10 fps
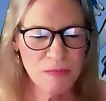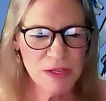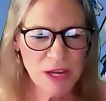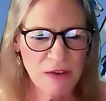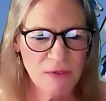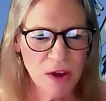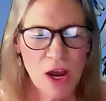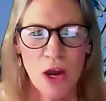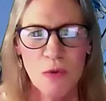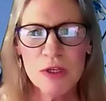to be safe,
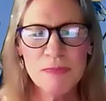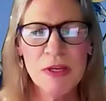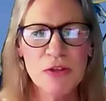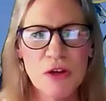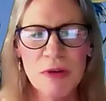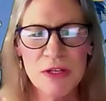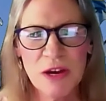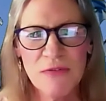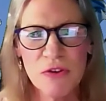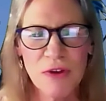we'll spend so
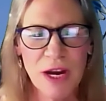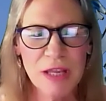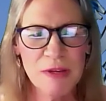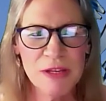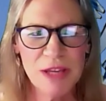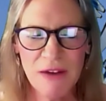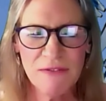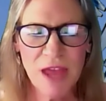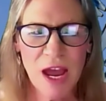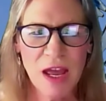much effort trying to be
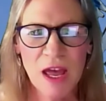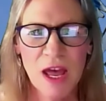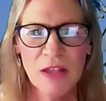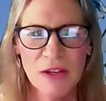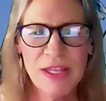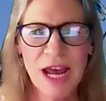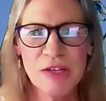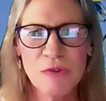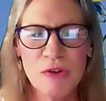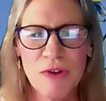safe that the
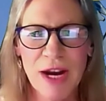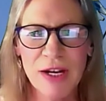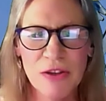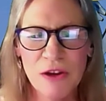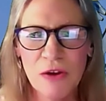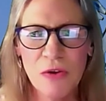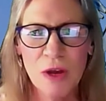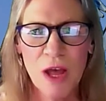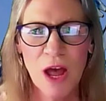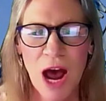task we're trying to
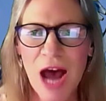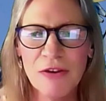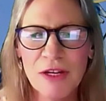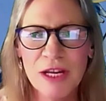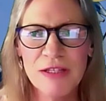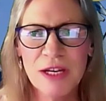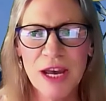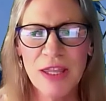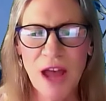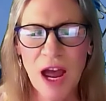do either doesn't
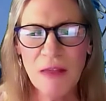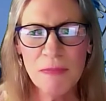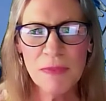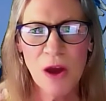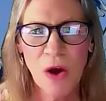get done